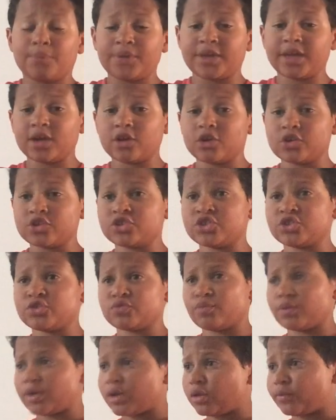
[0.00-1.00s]
Pierce,
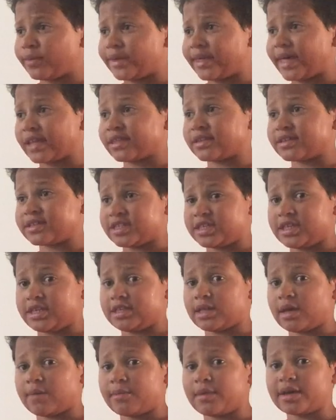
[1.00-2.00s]
will we get to see
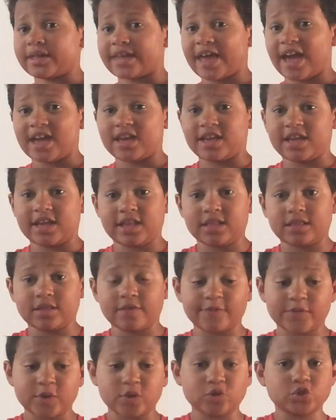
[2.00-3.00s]
them again in the
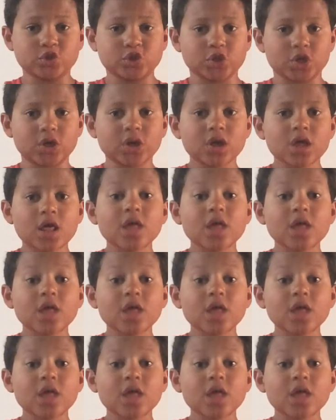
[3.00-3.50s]
future?